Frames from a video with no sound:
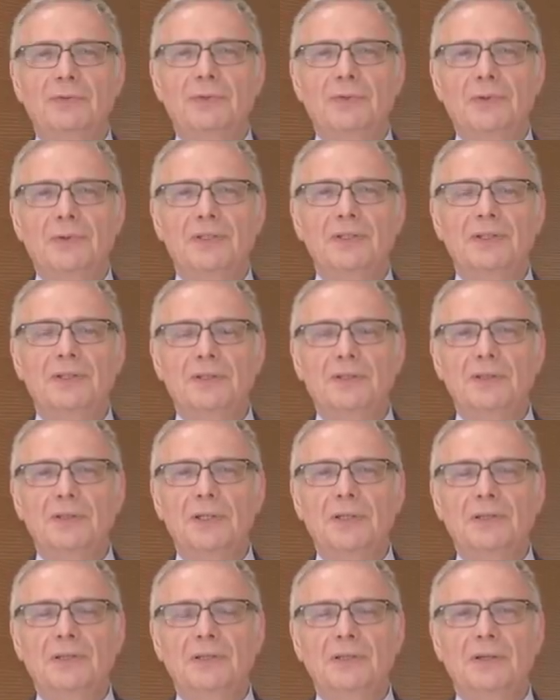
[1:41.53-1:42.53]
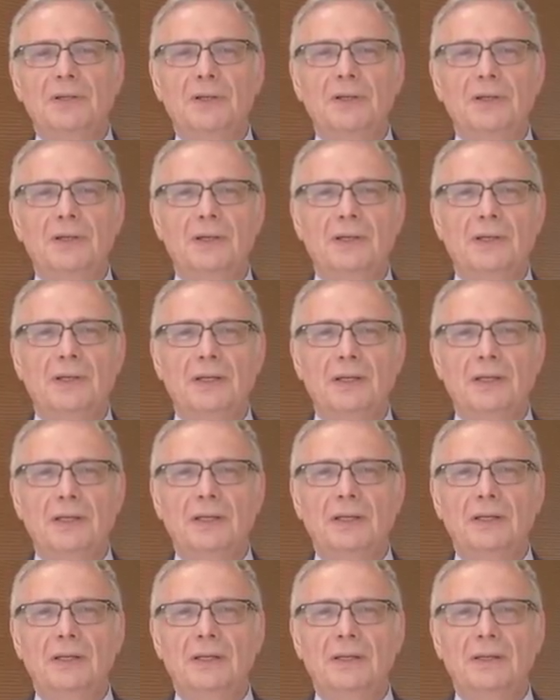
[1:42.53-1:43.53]
a research center
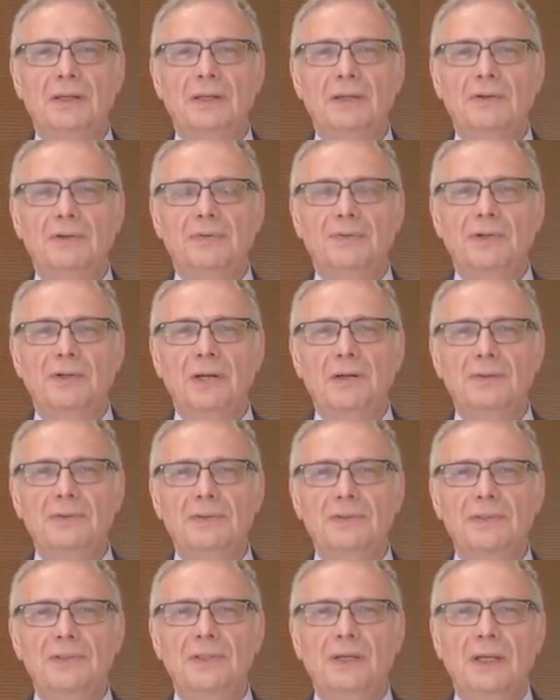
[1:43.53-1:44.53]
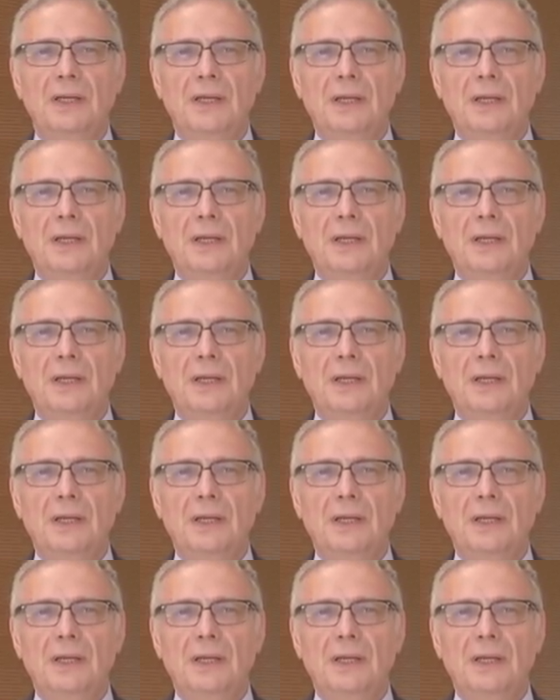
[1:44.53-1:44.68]
in uh, France,